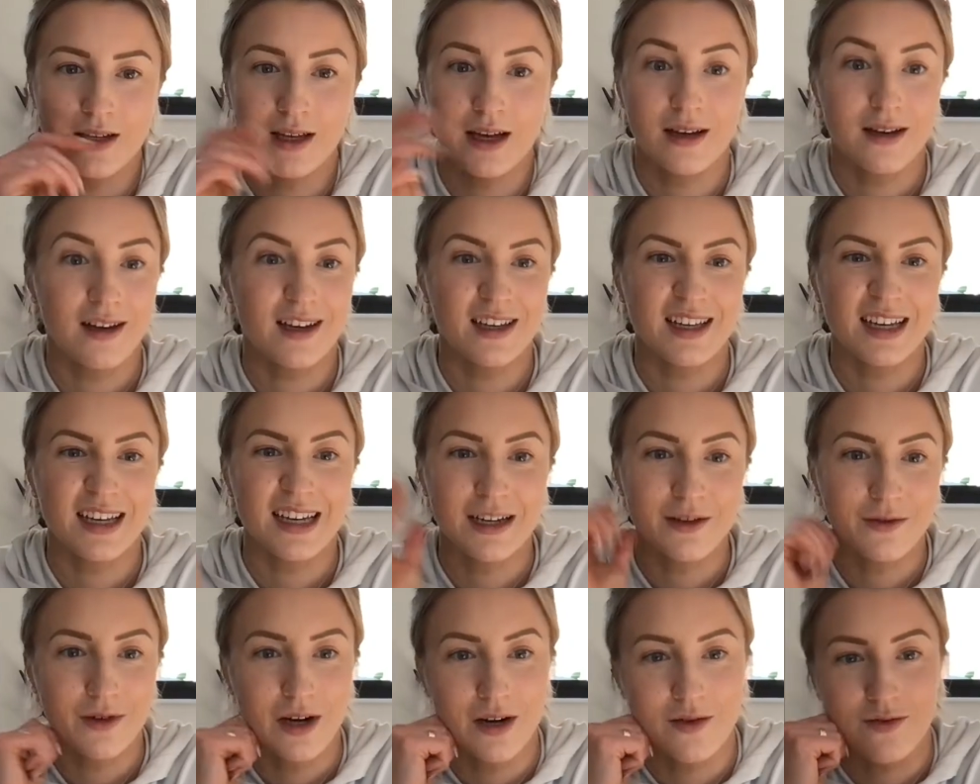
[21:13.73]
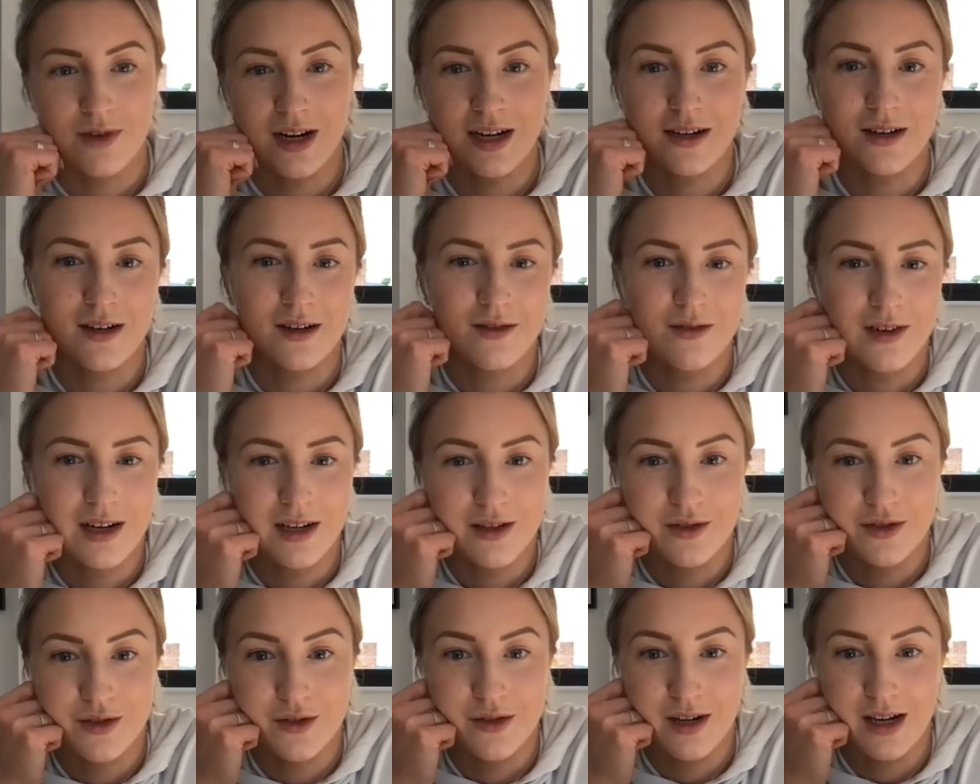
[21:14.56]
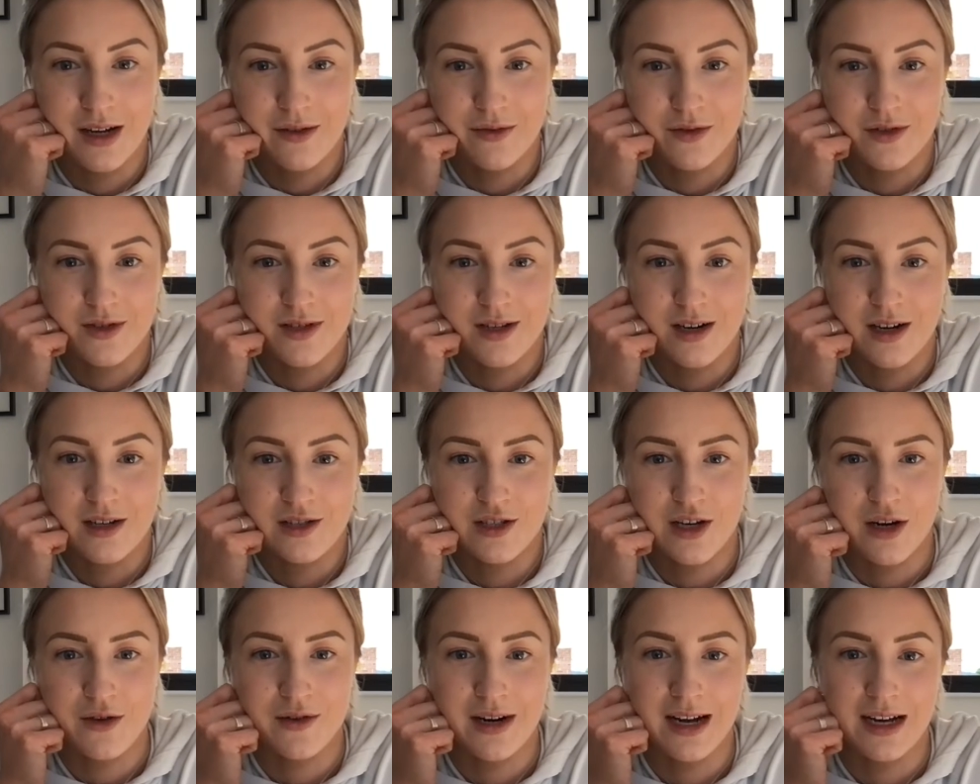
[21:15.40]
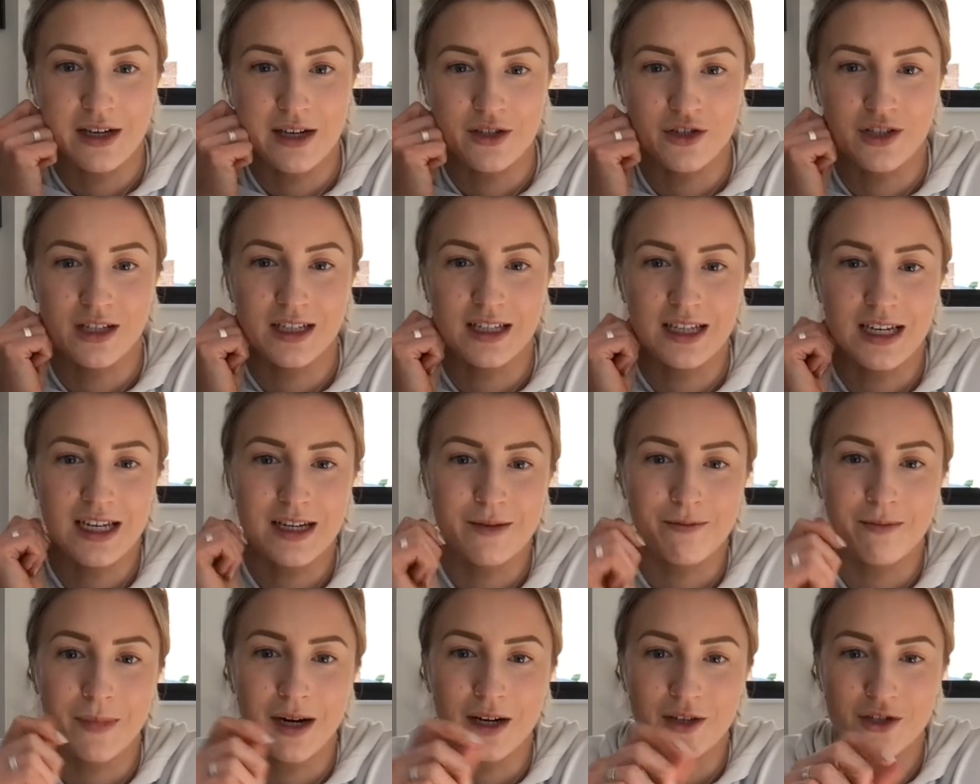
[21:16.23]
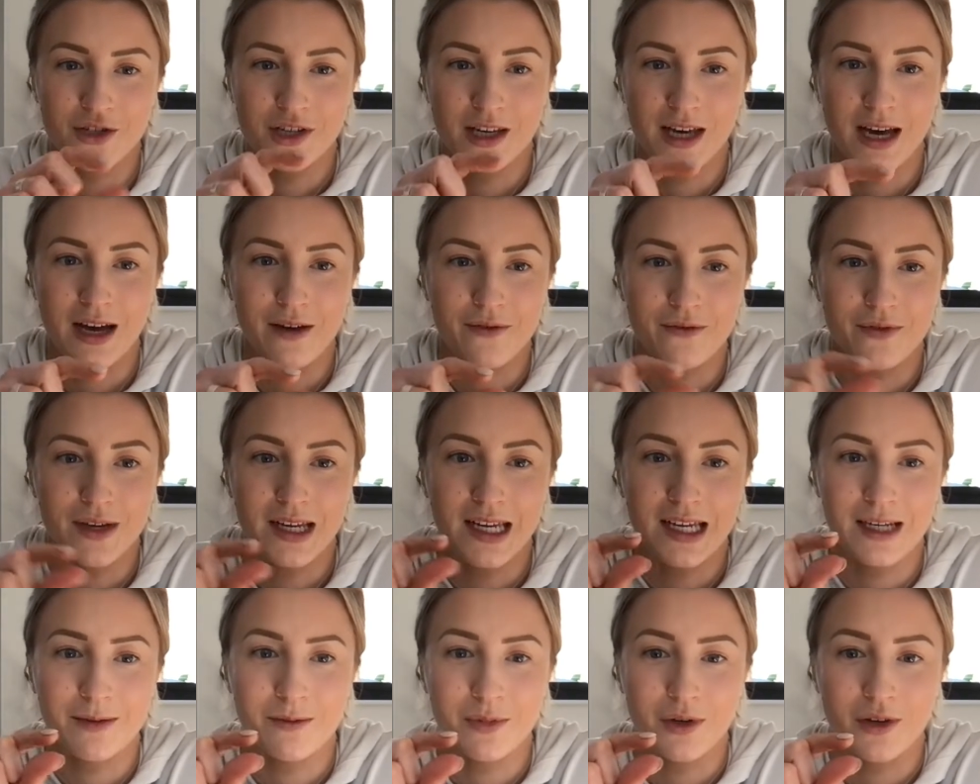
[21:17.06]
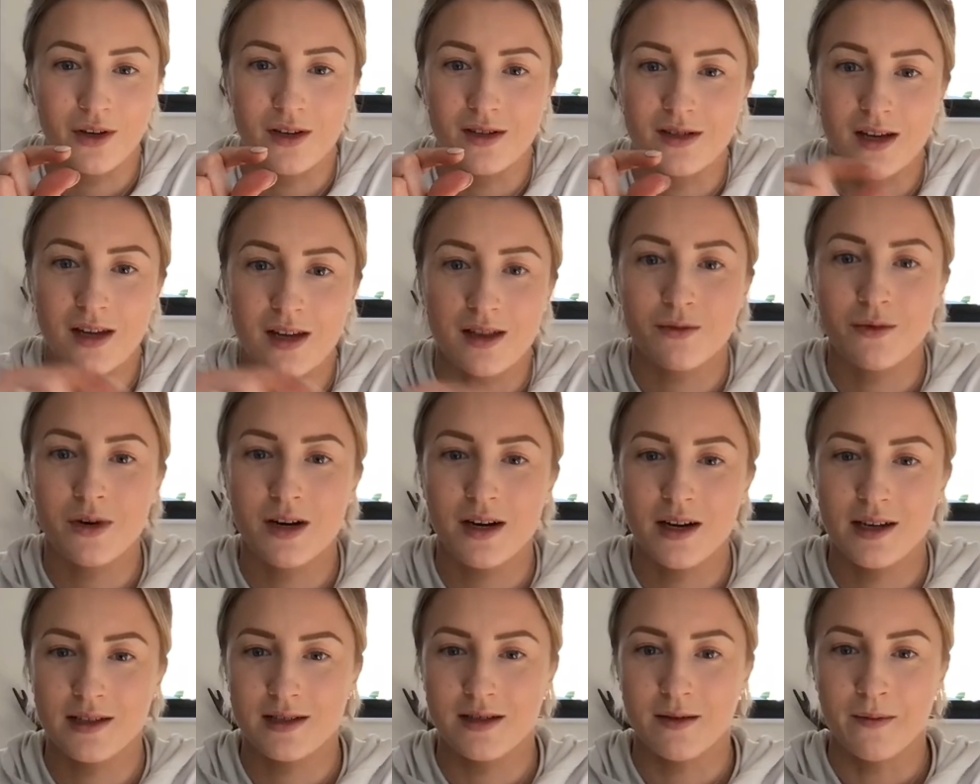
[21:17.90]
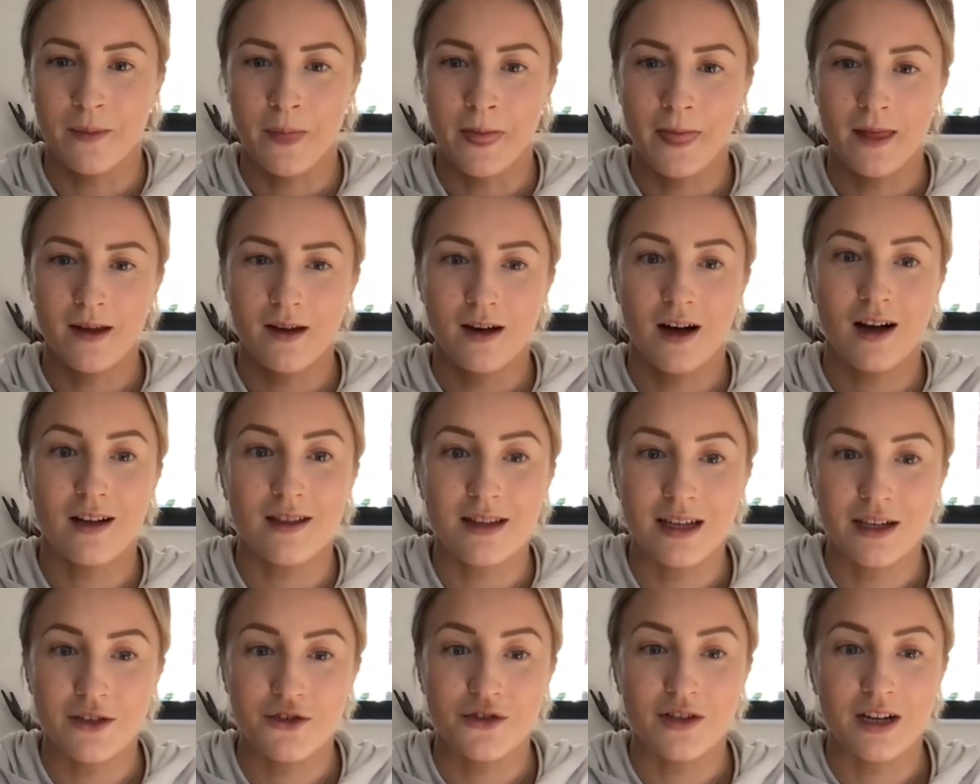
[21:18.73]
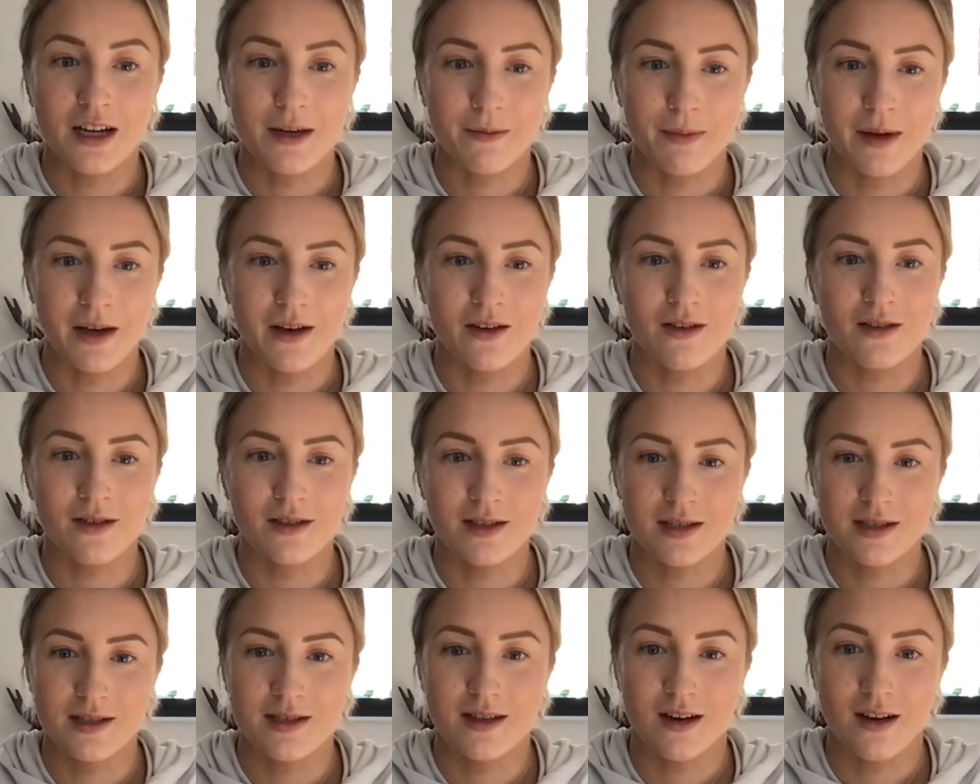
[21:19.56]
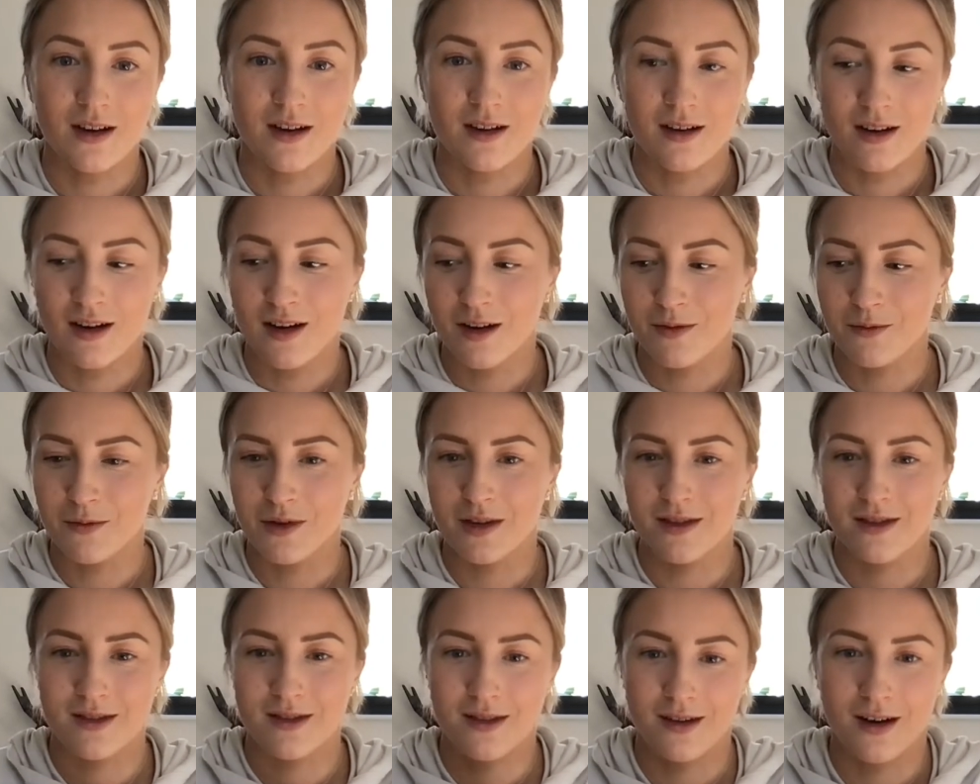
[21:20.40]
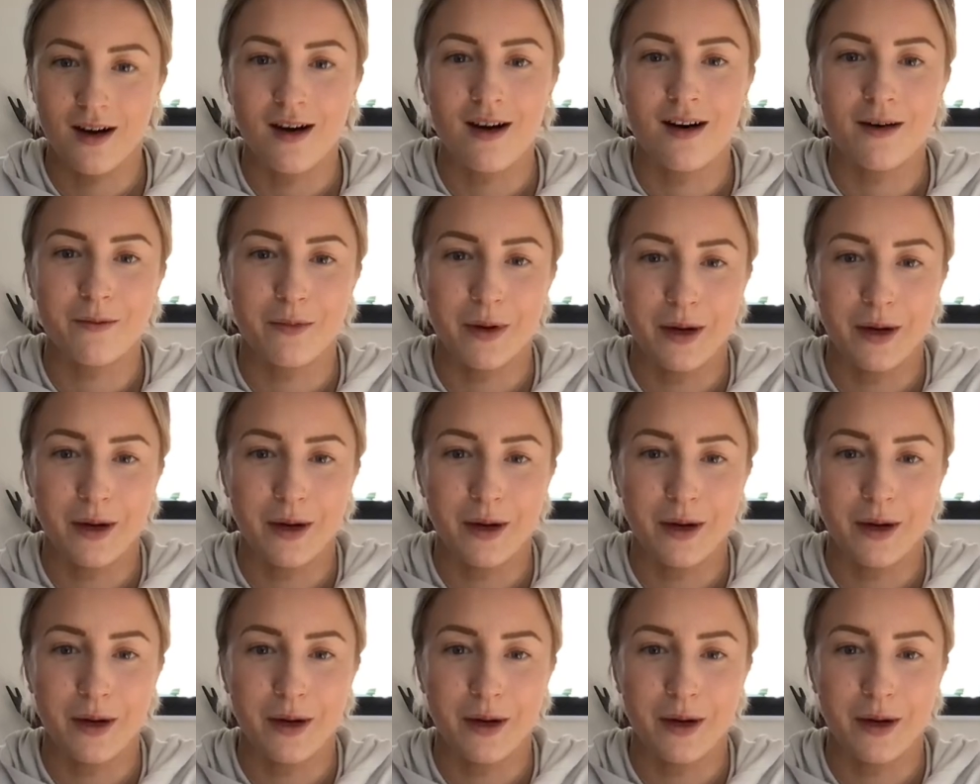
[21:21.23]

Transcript: arousal levels, and I don't actually need much caffeine because otherwise I'll literally be on the start line with heart